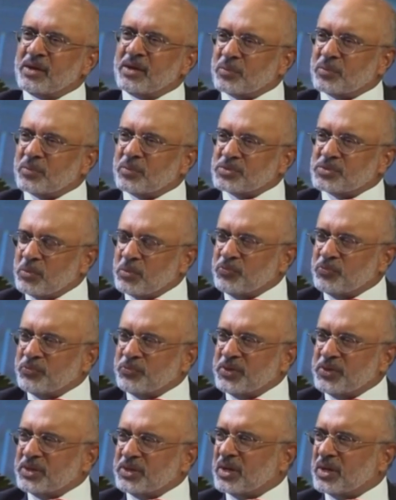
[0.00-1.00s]
Now, some of
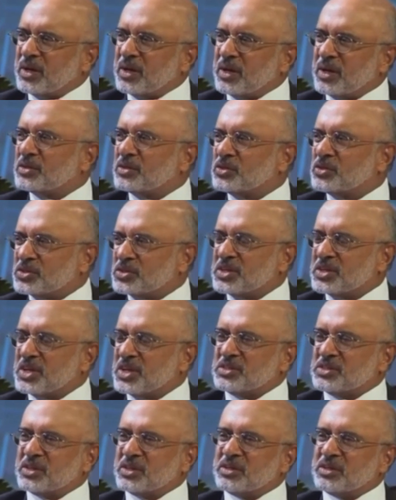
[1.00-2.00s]
it, as you
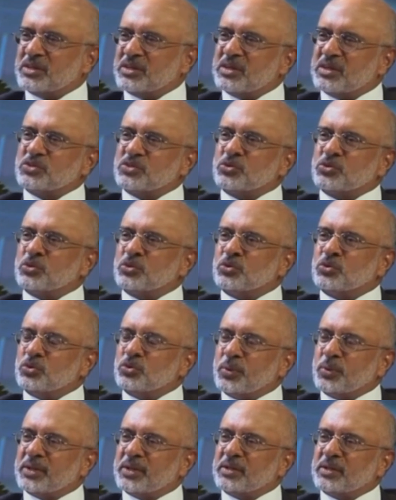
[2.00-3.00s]
suggested, is to do
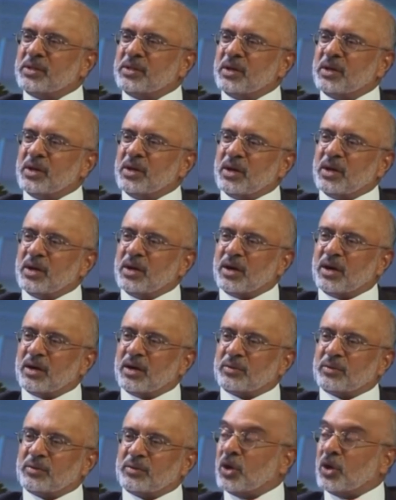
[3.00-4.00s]
with
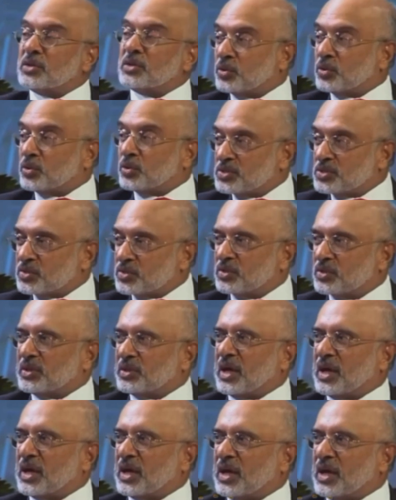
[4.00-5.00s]
the consequences of the
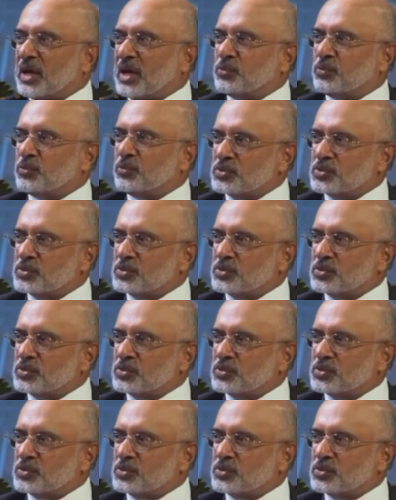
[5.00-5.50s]
typhoon.